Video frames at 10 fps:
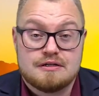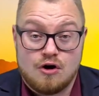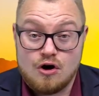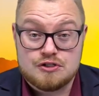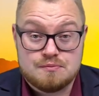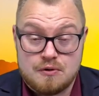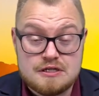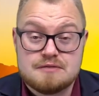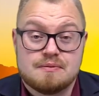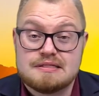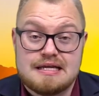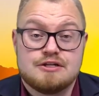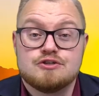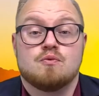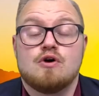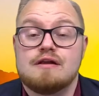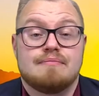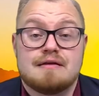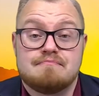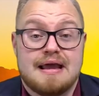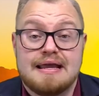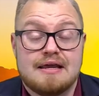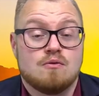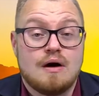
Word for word: God's principles in His Word about making